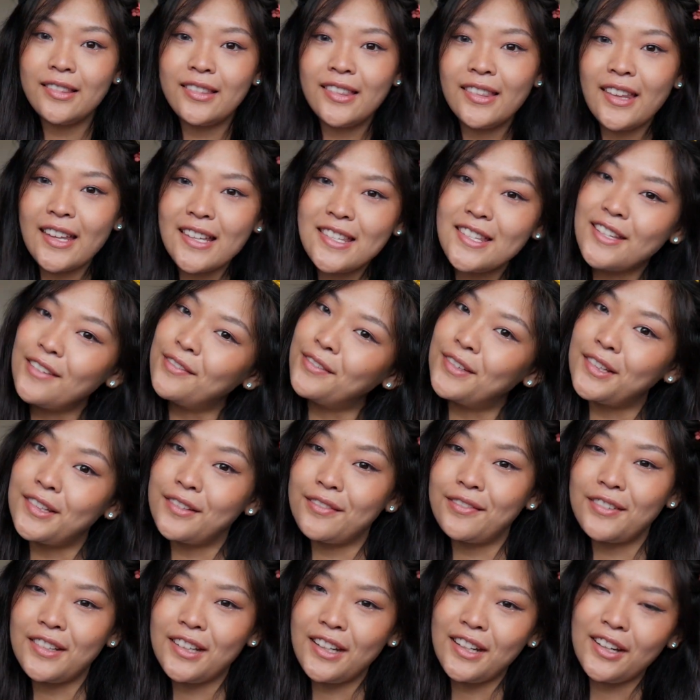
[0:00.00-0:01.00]
That's it for the
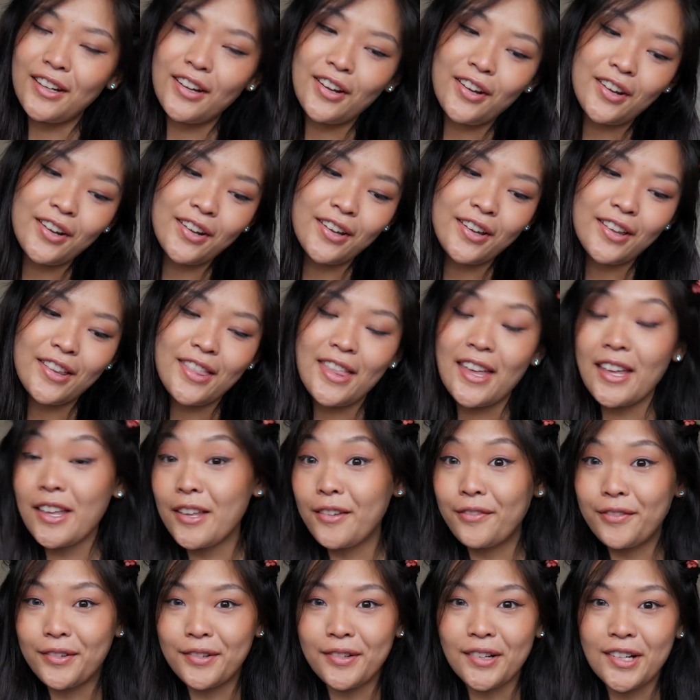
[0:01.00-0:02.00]
video. Thank
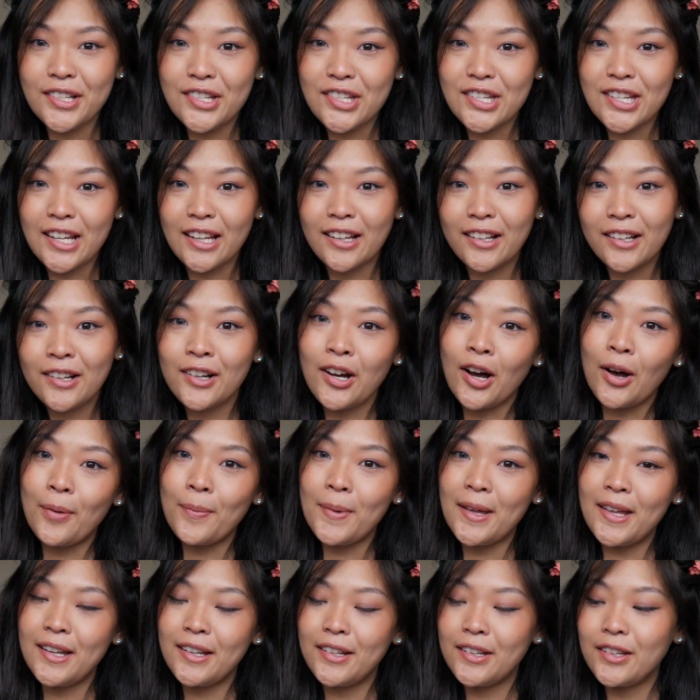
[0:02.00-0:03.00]
you for watching.
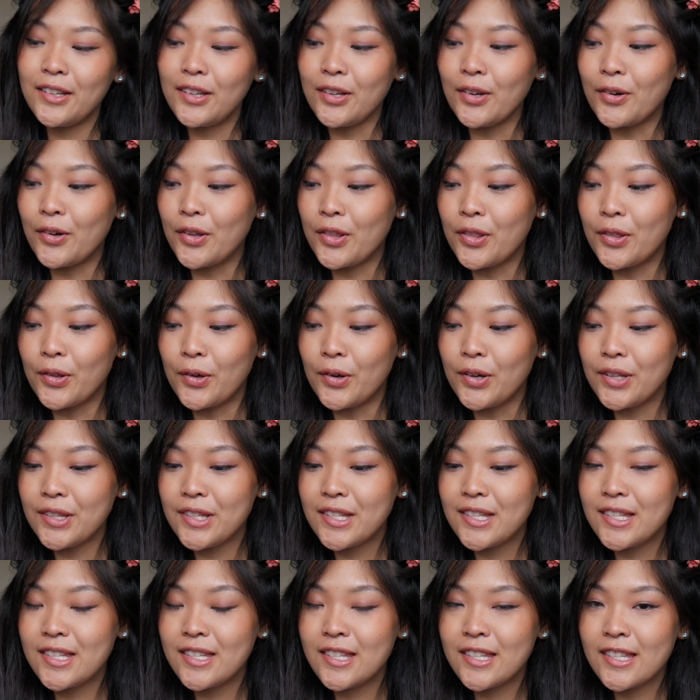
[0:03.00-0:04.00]
Comment your
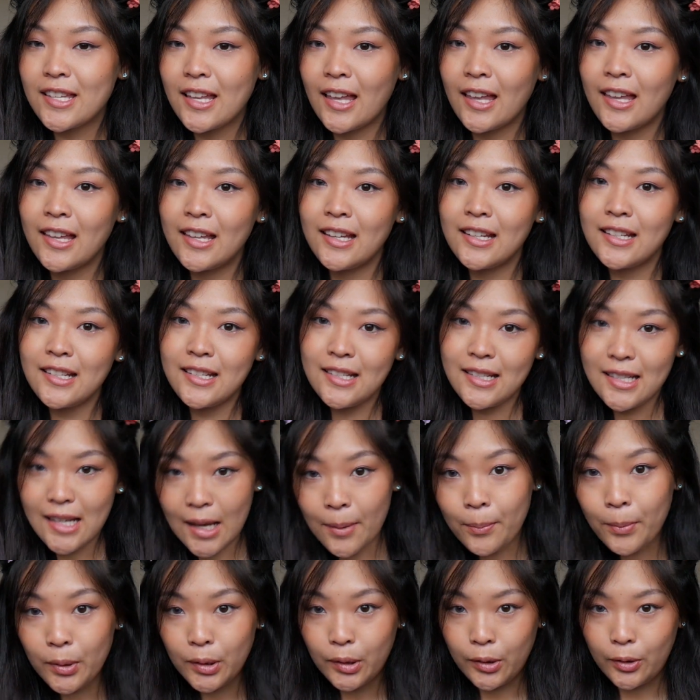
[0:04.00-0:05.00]
thoughts
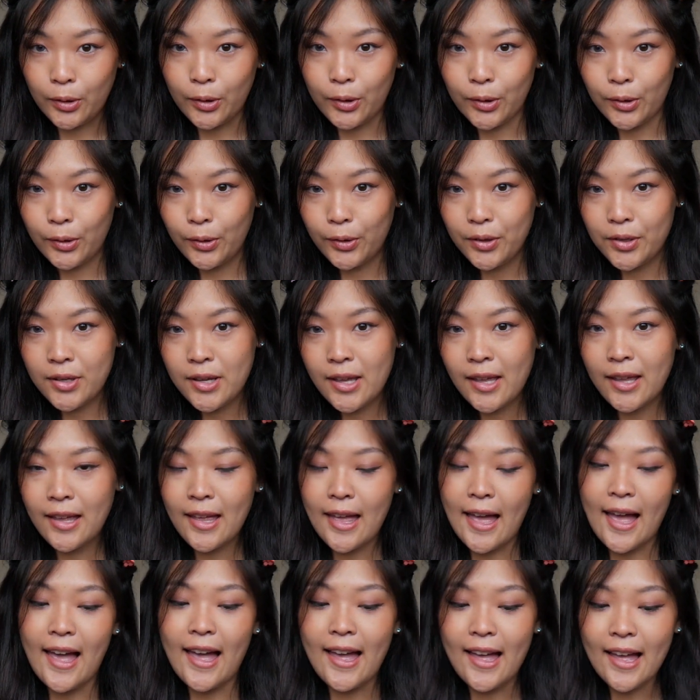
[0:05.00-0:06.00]
down below.
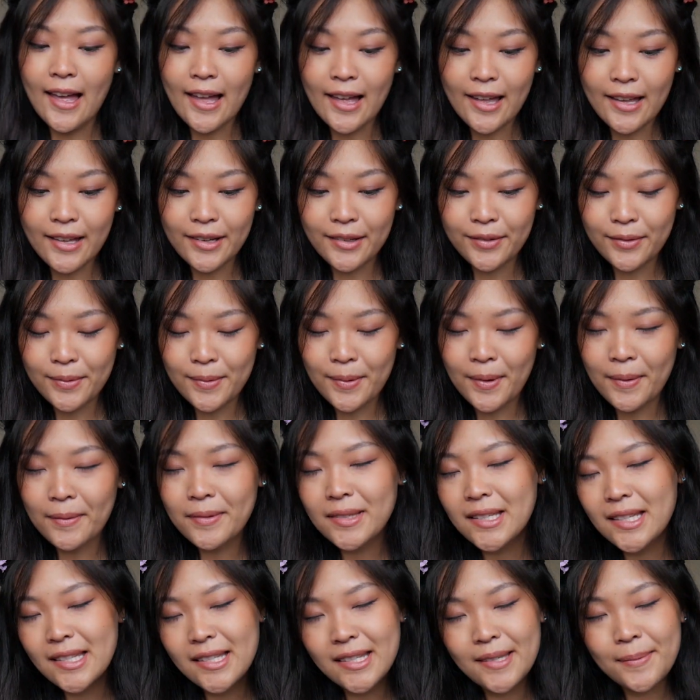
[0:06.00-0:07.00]
And remember
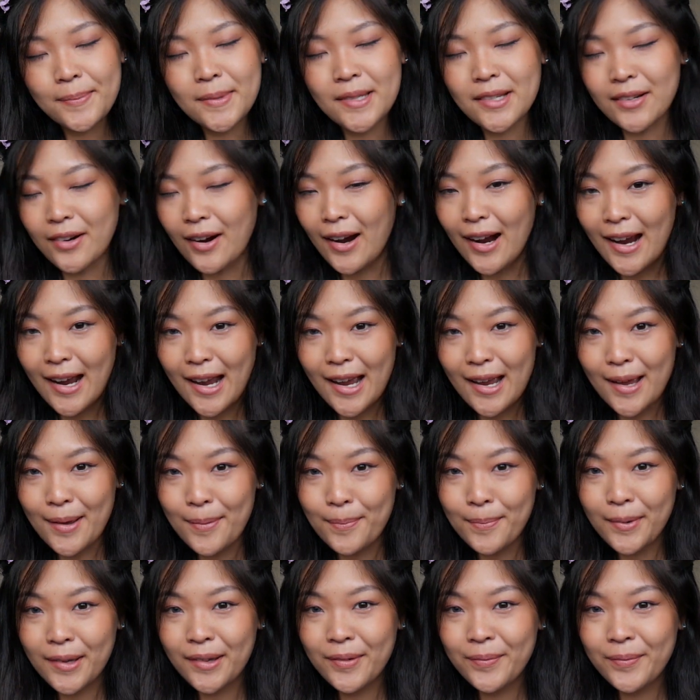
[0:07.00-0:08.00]
to subscribe.